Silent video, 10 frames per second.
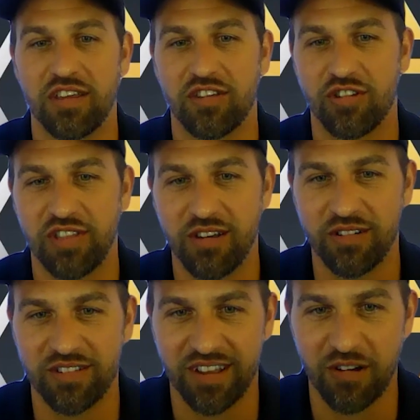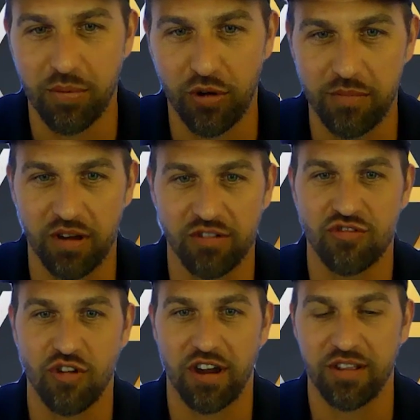So they're pretty much
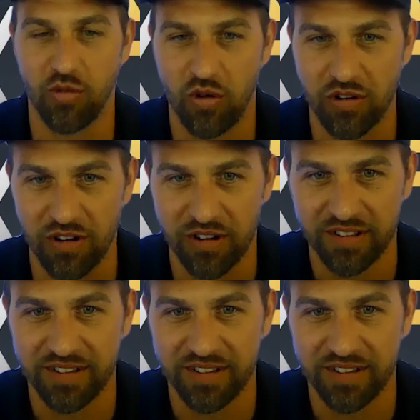drying the water.